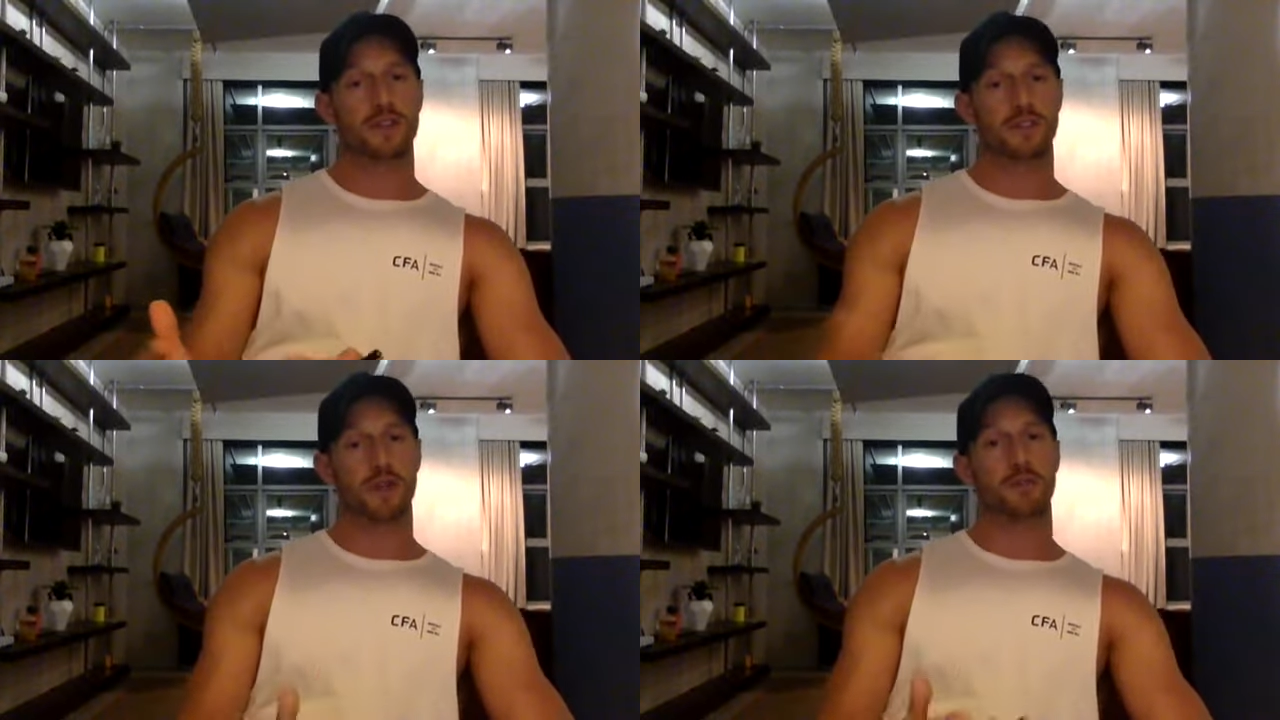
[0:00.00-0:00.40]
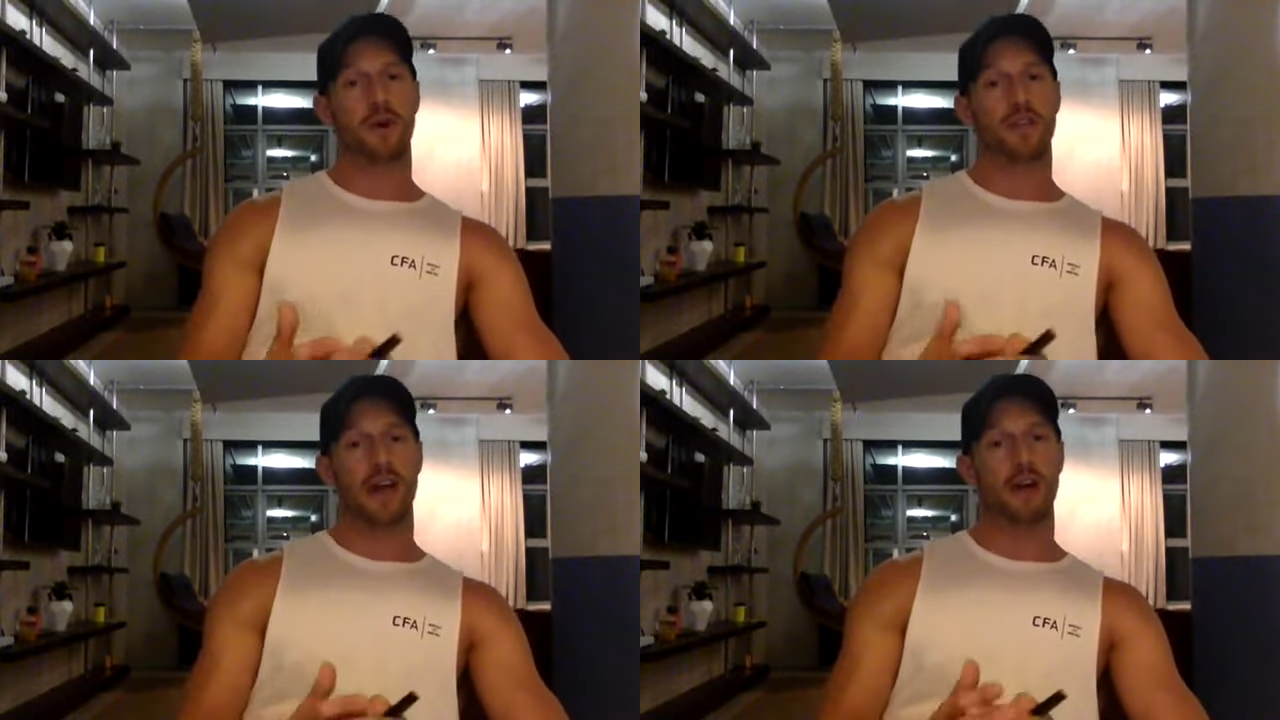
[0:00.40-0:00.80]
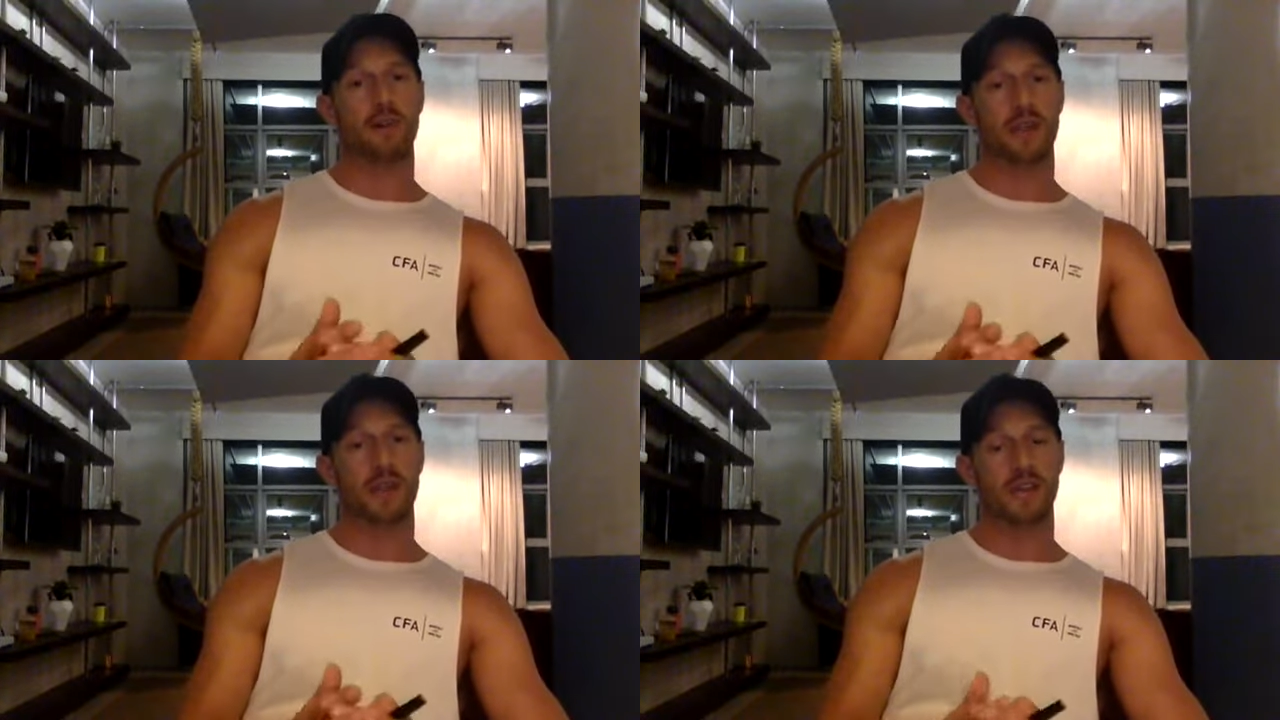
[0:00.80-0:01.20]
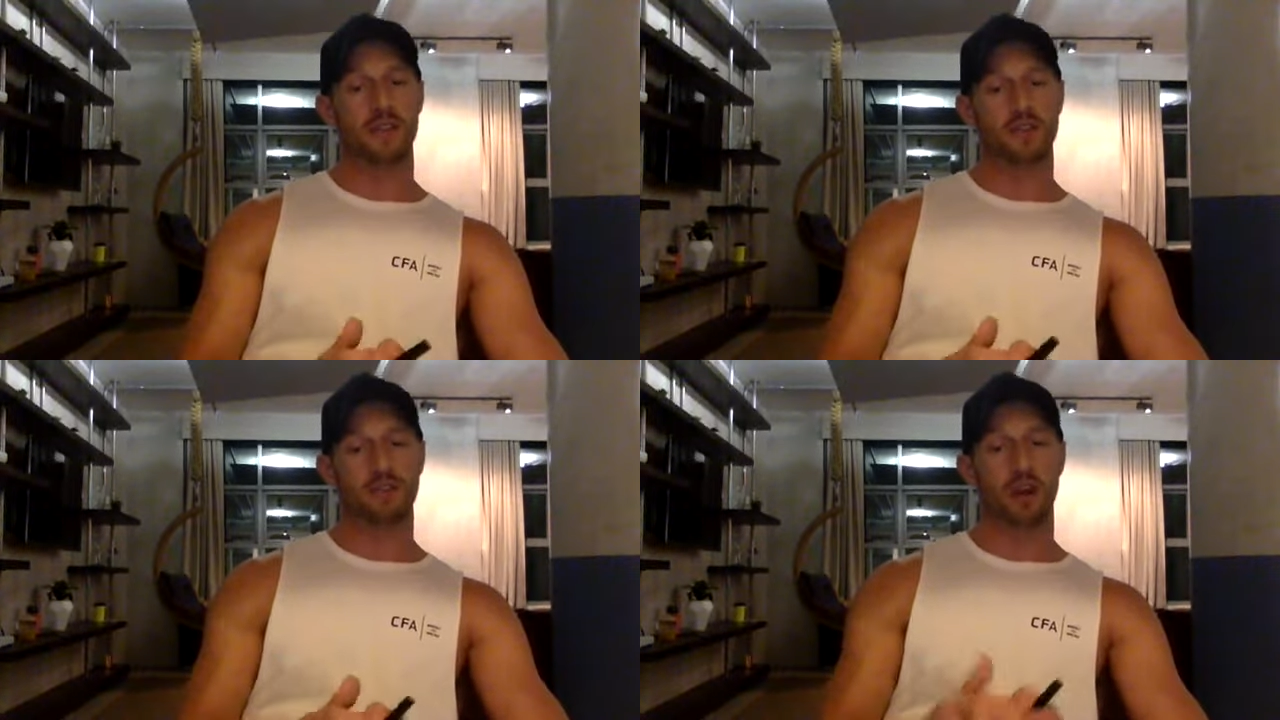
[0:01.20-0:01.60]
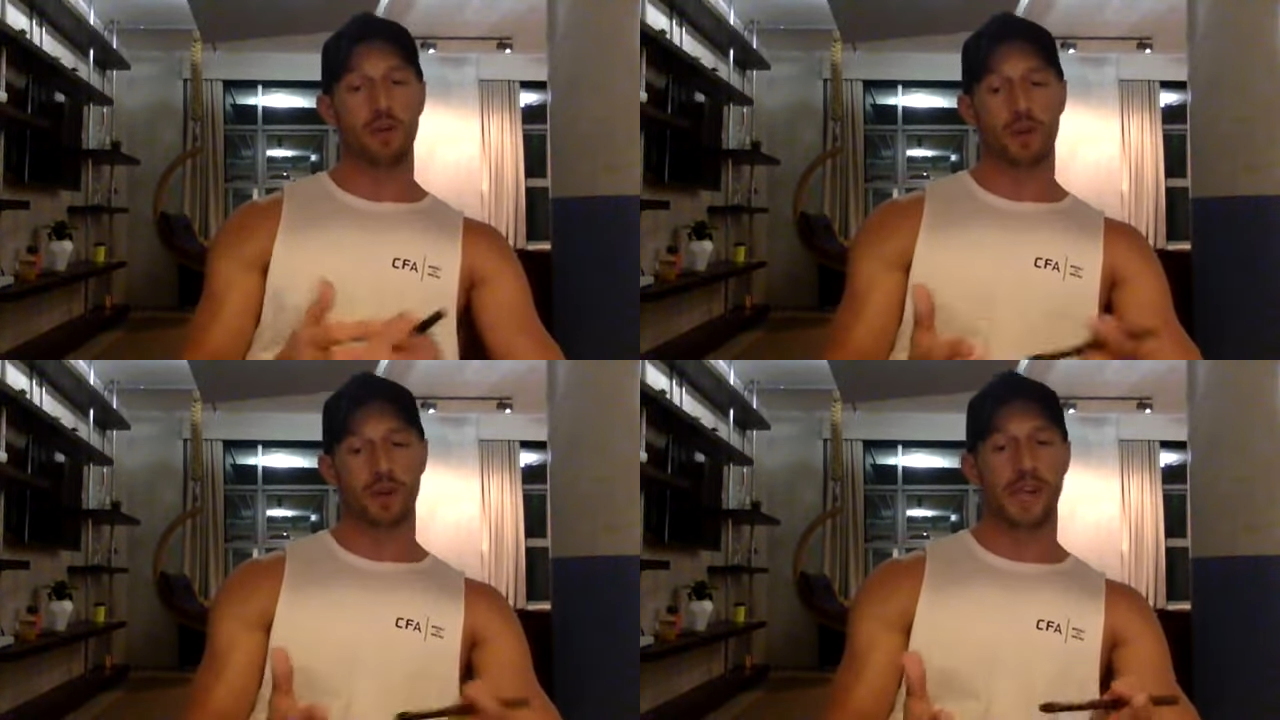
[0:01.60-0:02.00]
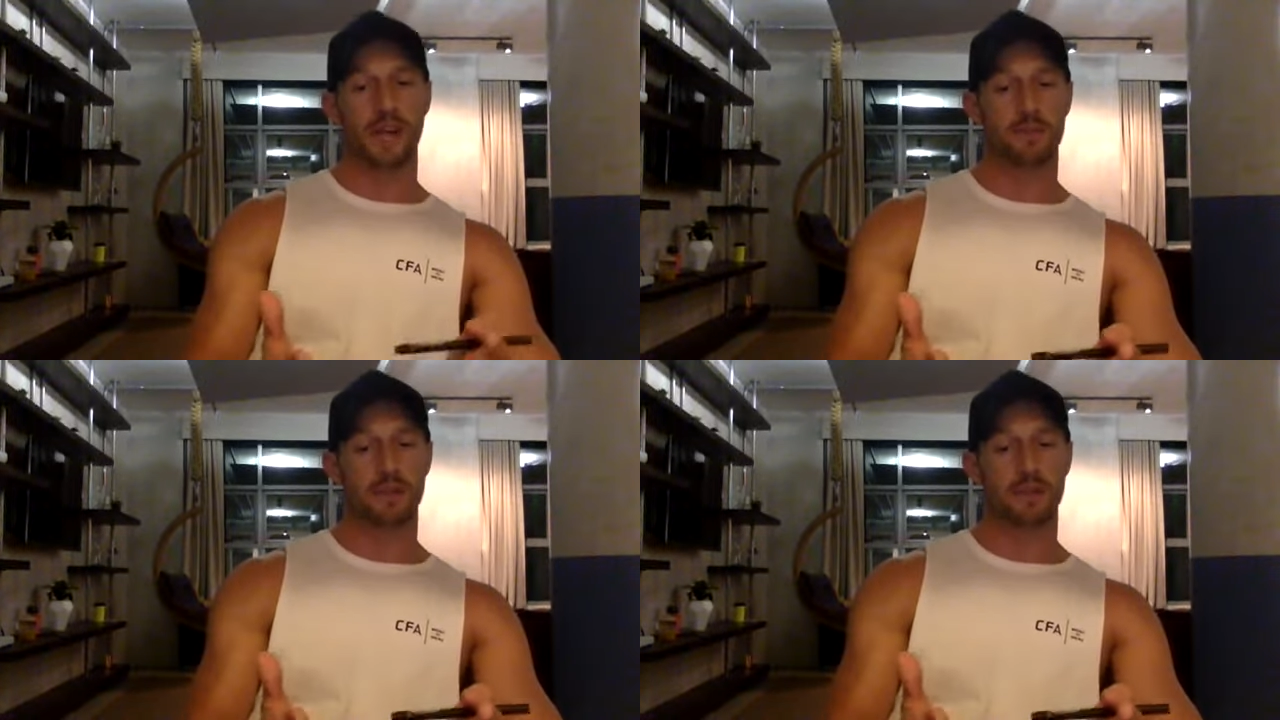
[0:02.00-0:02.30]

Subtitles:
So by that I mean, you don't want to get up